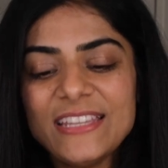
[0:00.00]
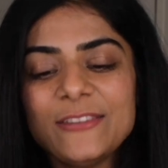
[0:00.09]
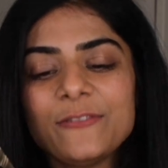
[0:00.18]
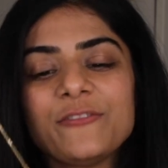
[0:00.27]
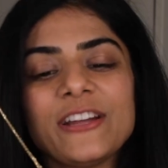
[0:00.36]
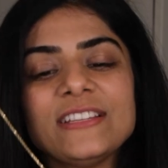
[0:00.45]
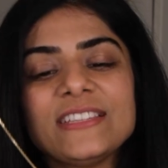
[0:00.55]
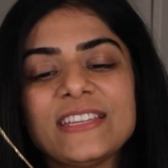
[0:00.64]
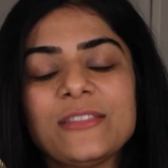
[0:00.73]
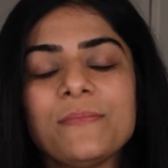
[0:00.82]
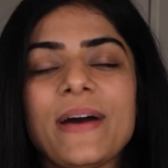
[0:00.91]
the front
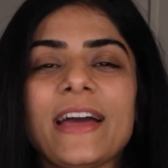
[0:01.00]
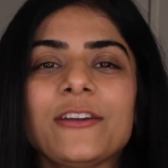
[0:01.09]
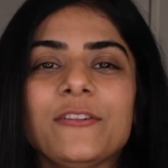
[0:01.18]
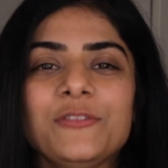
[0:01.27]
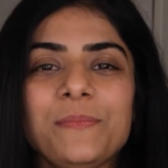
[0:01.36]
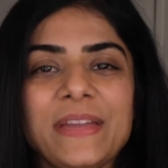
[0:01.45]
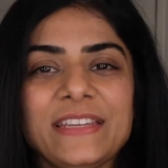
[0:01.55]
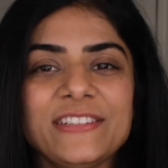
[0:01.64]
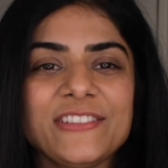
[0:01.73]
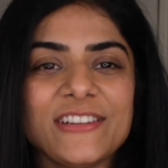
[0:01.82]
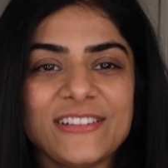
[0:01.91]
and the back of the
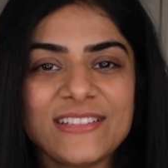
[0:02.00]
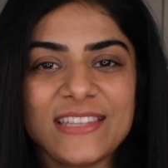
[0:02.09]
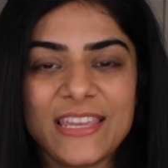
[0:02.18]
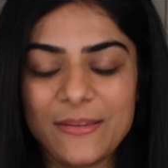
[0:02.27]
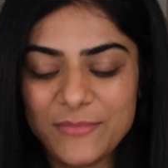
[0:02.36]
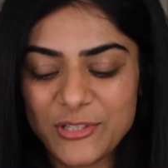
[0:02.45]
pendant are same,